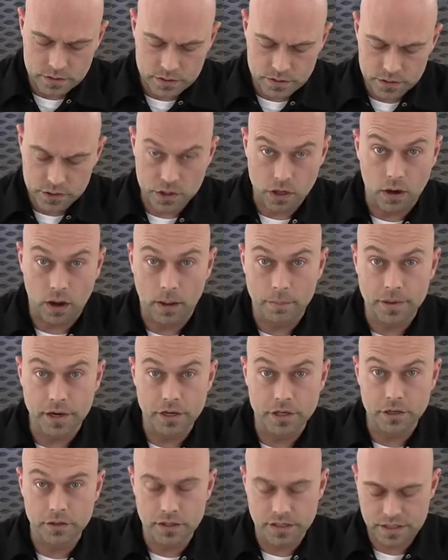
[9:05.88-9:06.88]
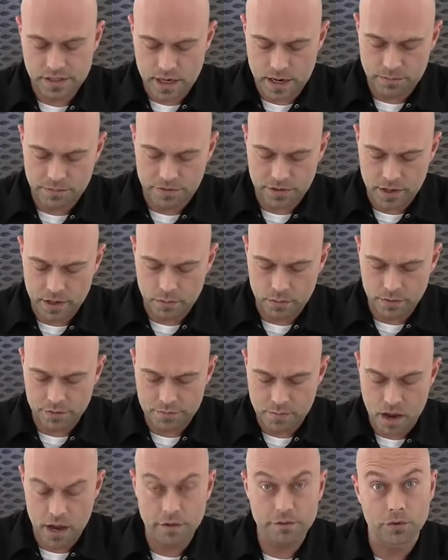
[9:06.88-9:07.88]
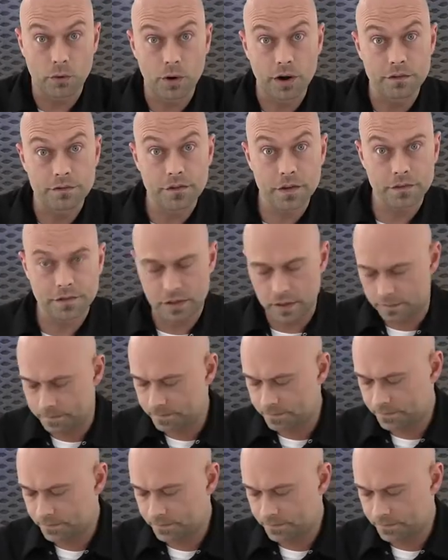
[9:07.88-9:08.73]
So I'm going to do the same thing with my 40-50.